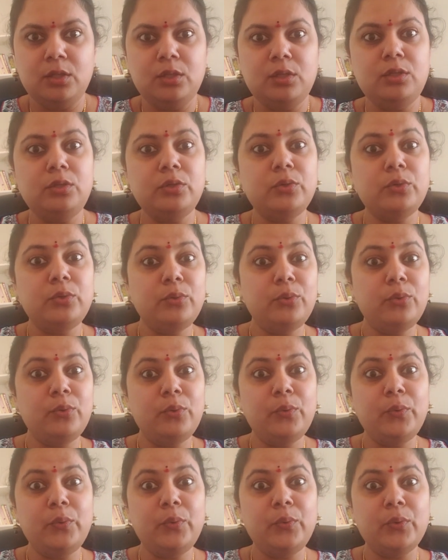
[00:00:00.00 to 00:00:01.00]

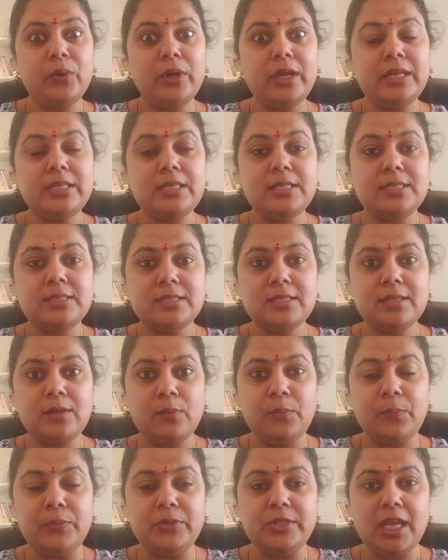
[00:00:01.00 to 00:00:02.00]
No, it is
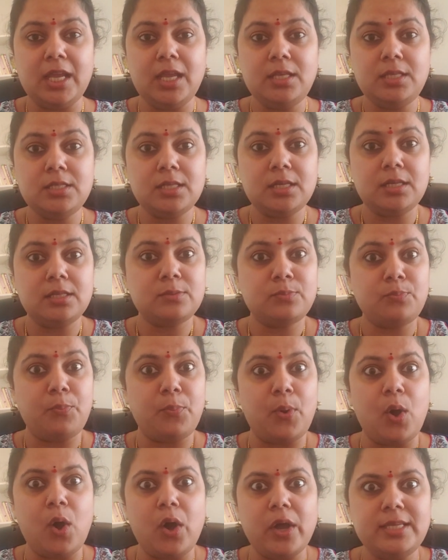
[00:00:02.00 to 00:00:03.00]
a dangerous
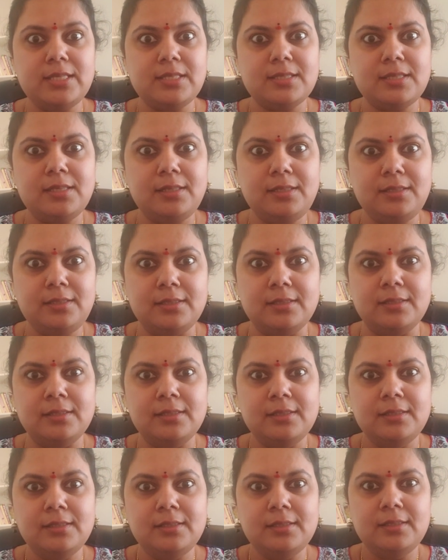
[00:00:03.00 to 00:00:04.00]
poison.
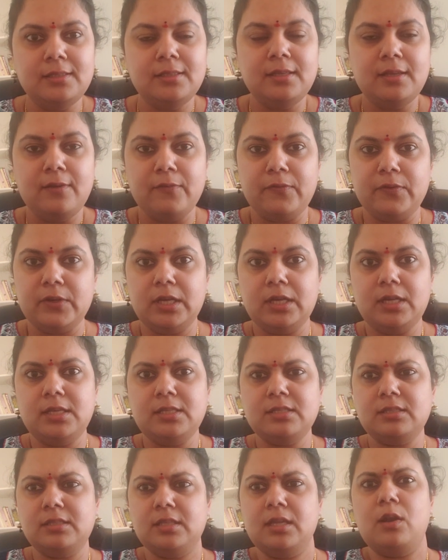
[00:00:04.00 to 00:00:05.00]

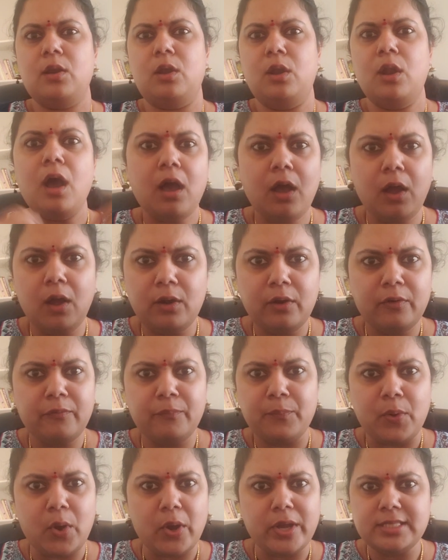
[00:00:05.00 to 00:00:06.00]
First, there are a lot
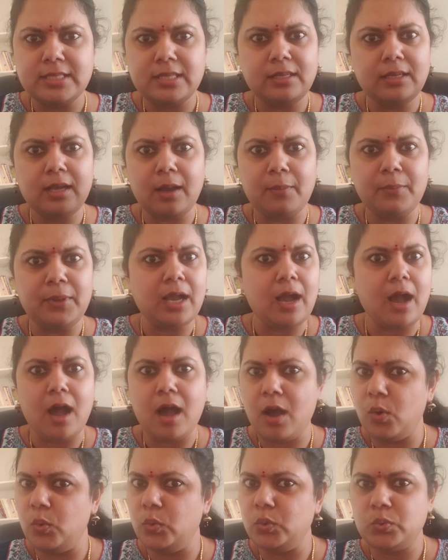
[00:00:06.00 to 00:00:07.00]
of poison coming
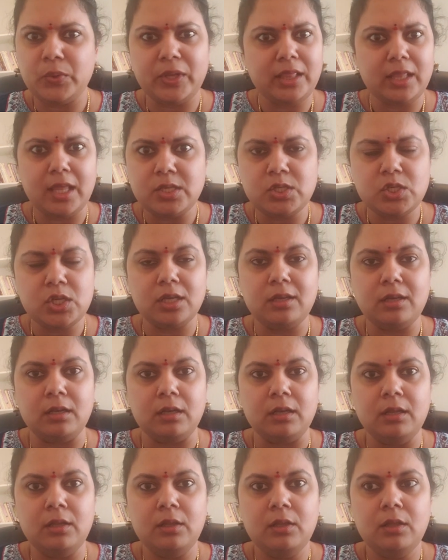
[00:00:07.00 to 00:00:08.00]
out when they
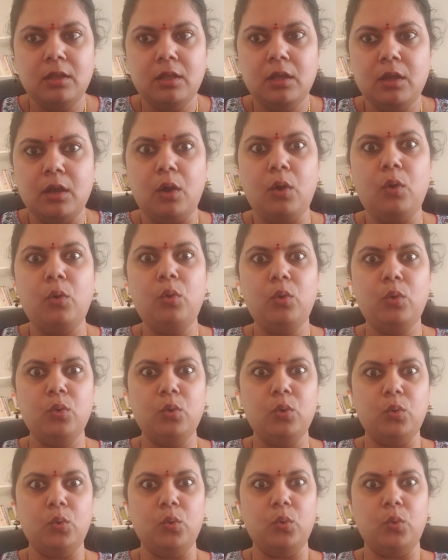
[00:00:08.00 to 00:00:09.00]
churn.
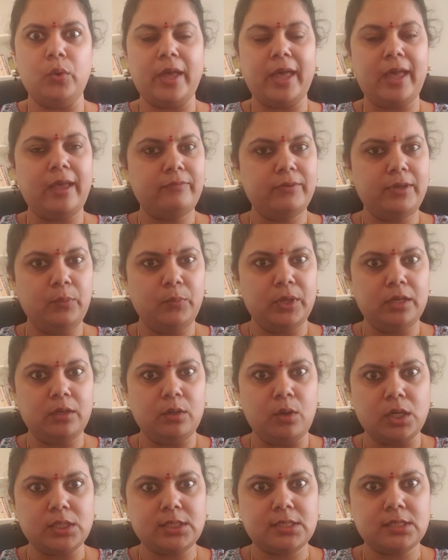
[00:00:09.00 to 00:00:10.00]
Oh, everyone
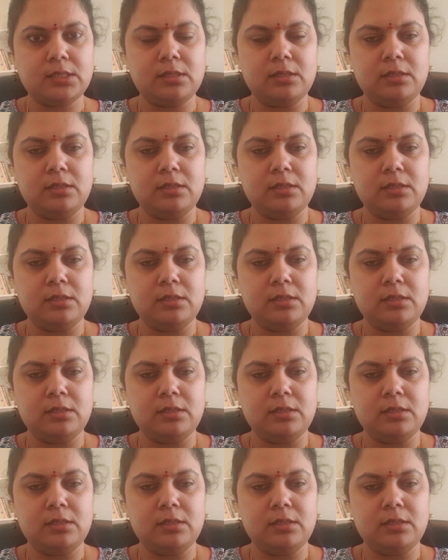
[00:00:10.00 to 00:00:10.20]
got